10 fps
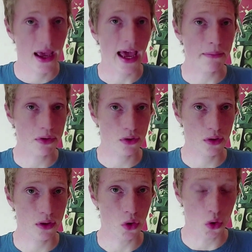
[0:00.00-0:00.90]

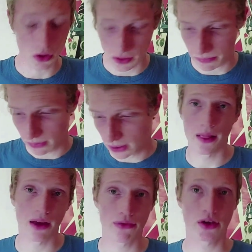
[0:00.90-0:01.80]
Absolutely awesome. I
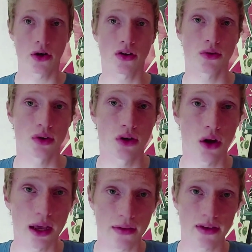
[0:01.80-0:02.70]
love the Doctor and
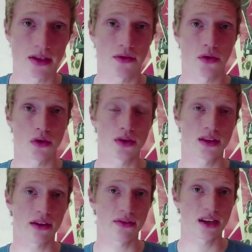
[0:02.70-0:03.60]
Donna. This is, of course,
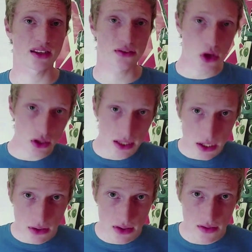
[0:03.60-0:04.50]
David Tennant's third
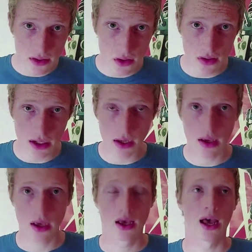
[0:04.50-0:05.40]
series as the Doctor.
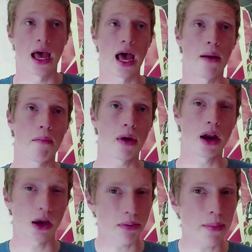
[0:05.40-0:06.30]
Um, and
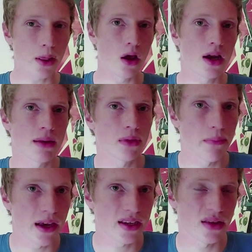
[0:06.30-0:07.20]
I probably like him the
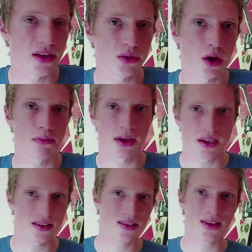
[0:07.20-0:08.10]
best in this one
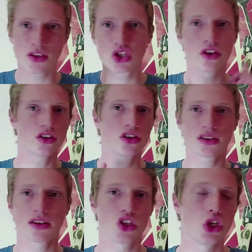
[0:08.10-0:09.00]
because the, the just
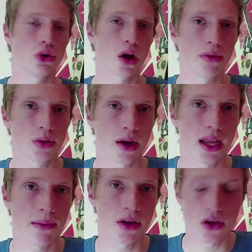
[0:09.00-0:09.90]
the duo between
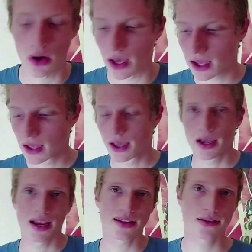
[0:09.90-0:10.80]
him and Donna
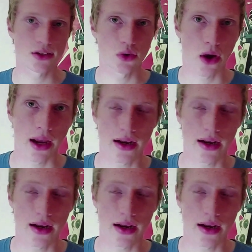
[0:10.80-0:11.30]
is just great.